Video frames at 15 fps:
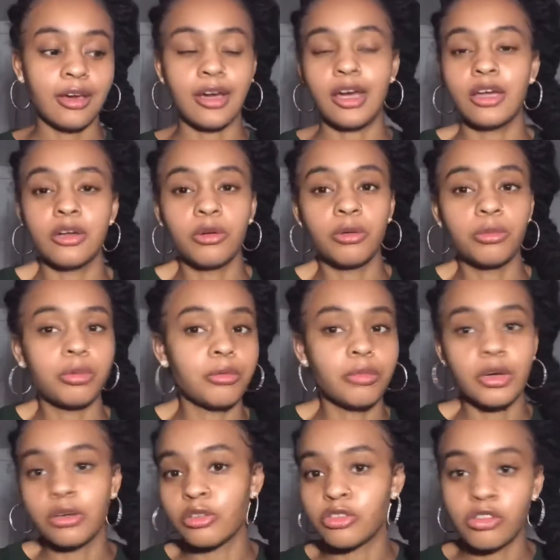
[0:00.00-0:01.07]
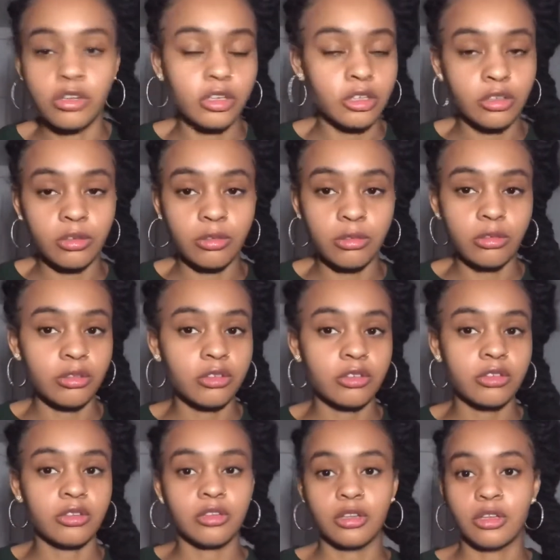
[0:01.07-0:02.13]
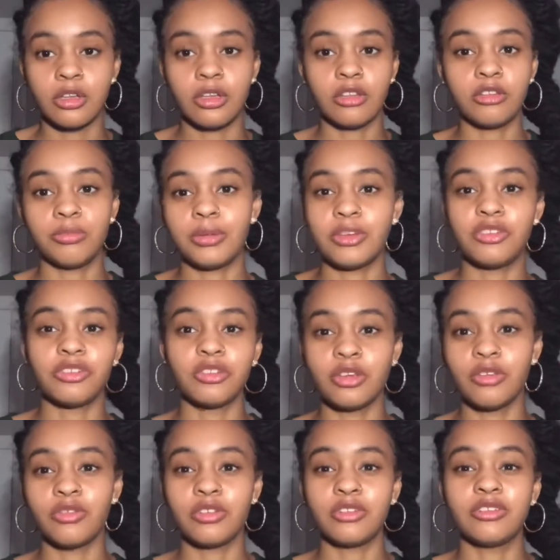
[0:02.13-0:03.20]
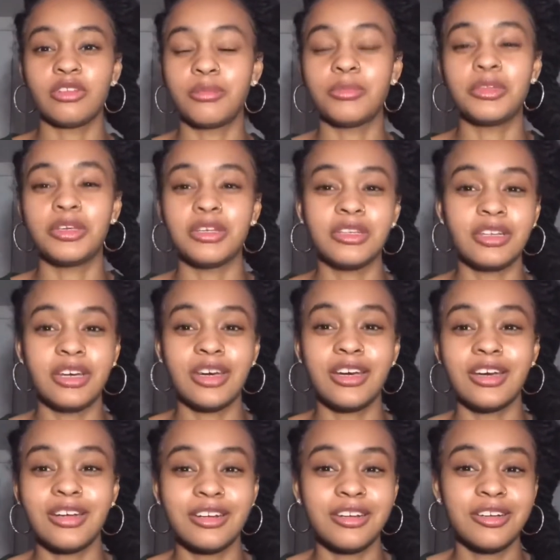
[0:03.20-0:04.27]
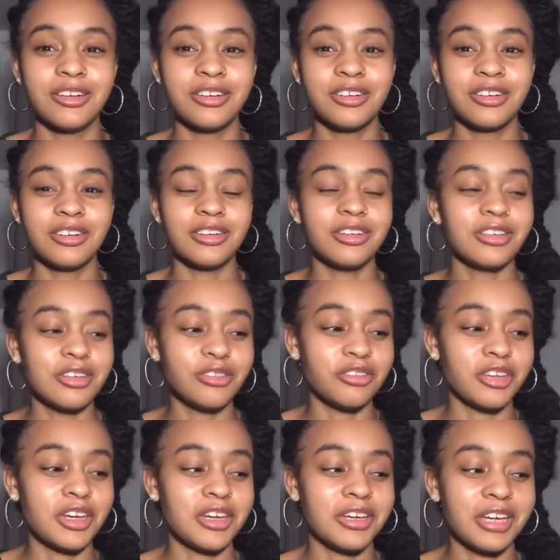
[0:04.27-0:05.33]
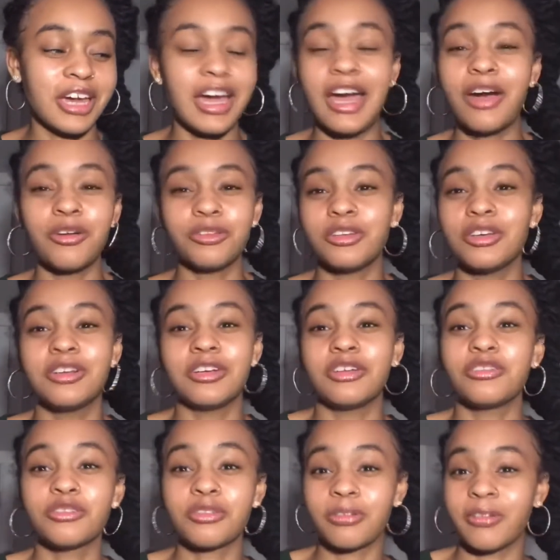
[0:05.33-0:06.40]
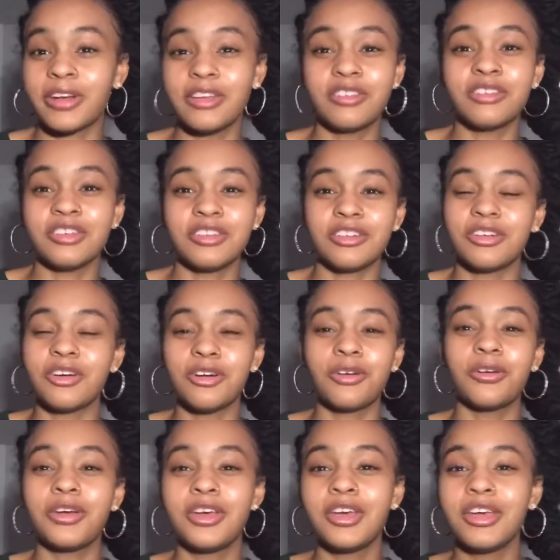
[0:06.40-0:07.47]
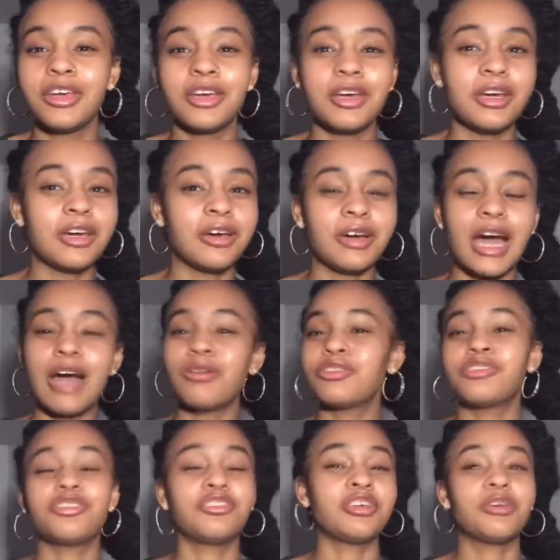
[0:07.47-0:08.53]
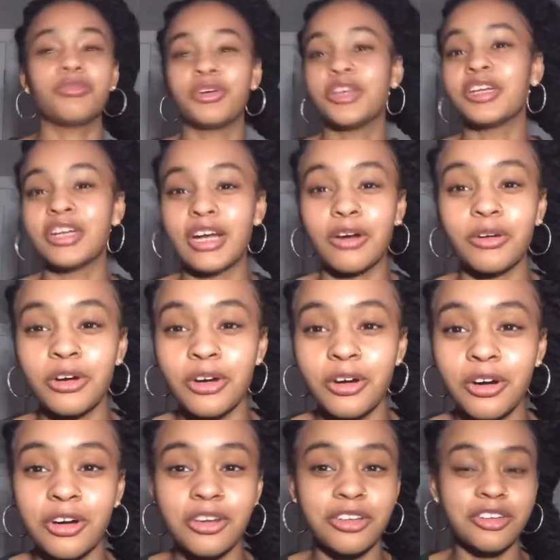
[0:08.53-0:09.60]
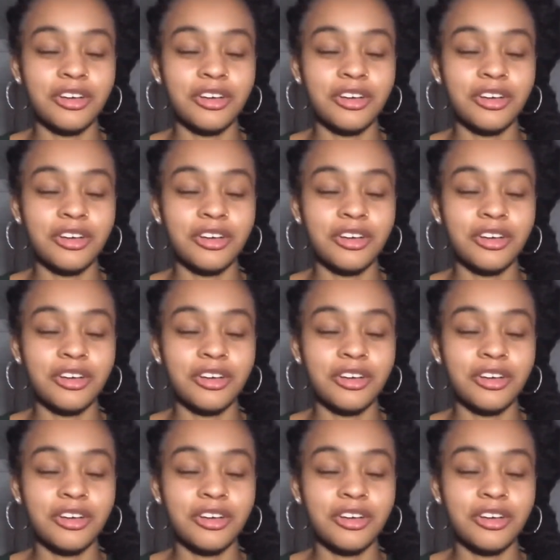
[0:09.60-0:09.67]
I don't promote drug use, especially if it's something that is like out there that's crazy, I would just say weed and alcohol,